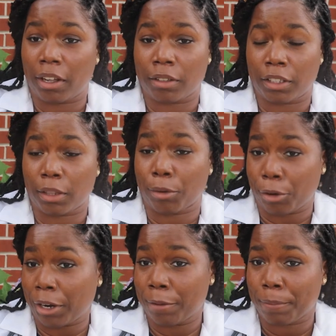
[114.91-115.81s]
up to the
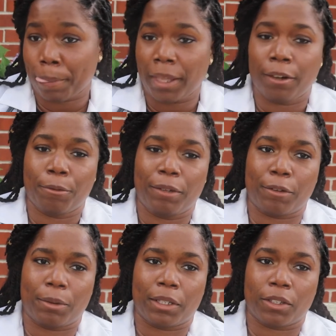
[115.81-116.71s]
program. We
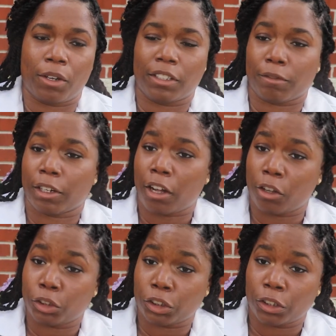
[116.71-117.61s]
focused on different
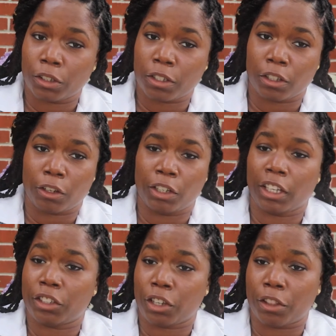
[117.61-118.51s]
cultures,
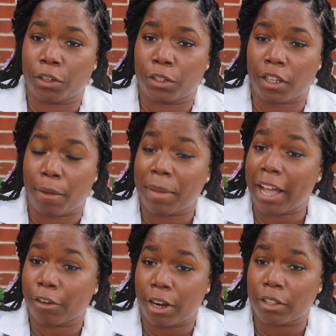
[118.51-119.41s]
learning each other's
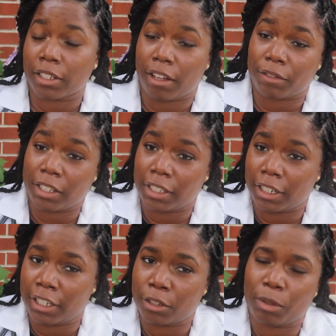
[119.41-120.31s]
backgrounds and
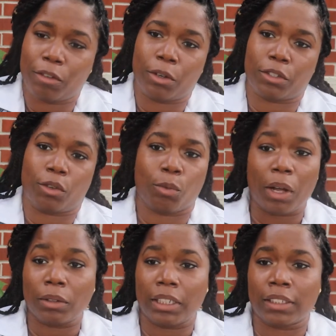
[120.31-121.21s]
ethnicities. We focus on
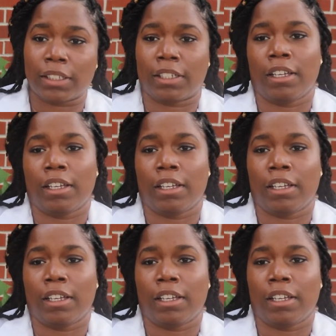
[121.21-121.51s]
wellness.